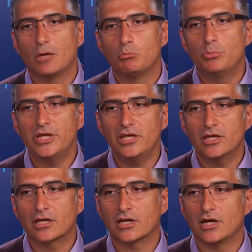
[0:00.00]

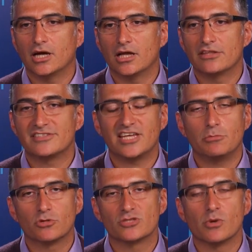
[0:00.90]
Being the team
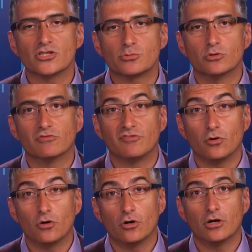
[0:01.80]
responsible
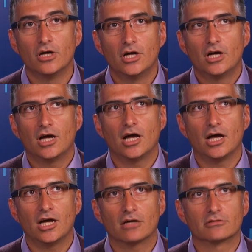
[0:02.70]
for
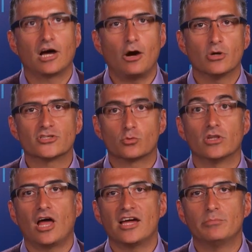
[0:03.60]
OS
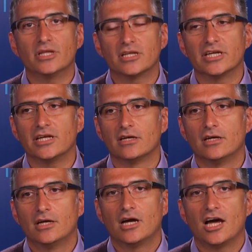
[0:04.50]
reliability,
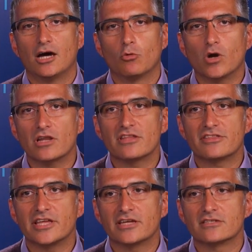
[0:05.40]
one of the
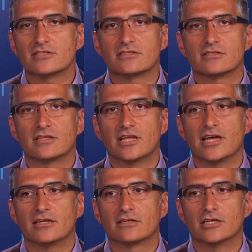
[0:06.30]
things
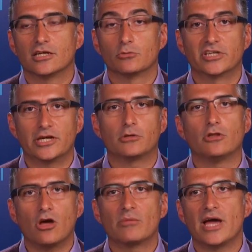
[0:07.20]
that we care a
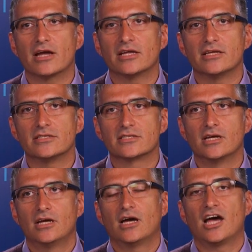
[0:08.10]
lot about is
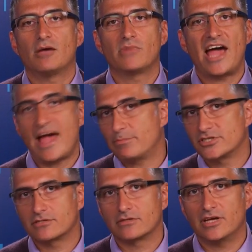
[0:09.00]

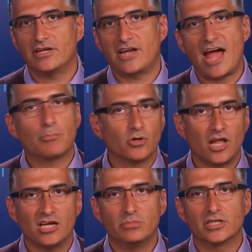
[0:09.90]
apps and app
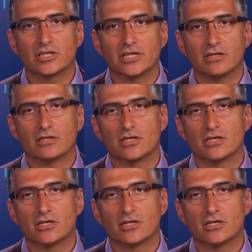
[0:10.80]
reliability.